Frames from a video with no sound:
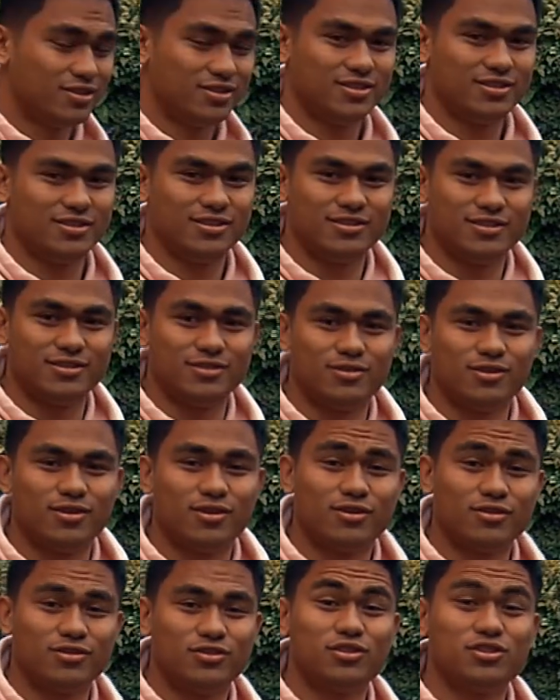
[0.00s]
just listen to a
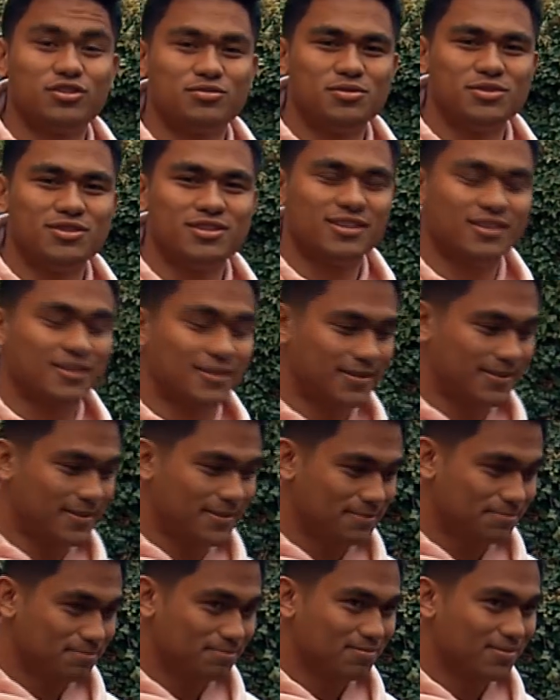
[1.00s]
lot of church music.
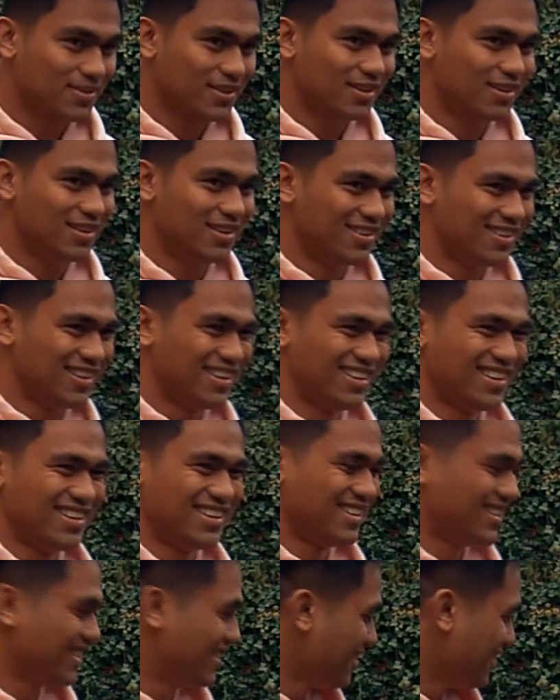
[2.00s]
Yeah,
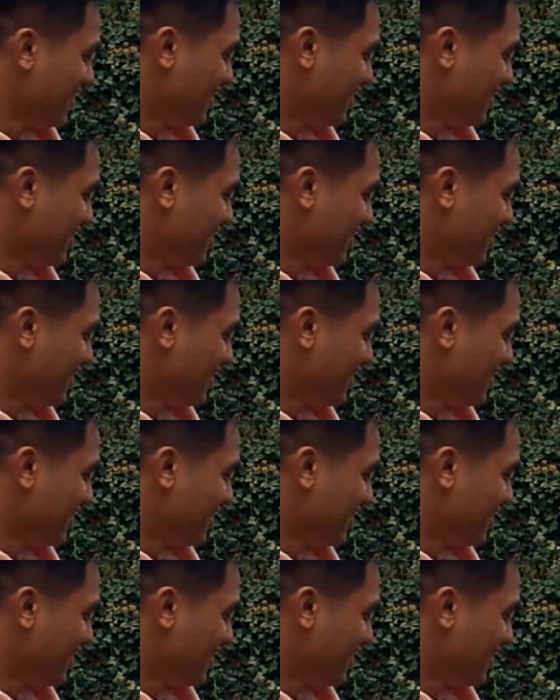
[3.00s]
right.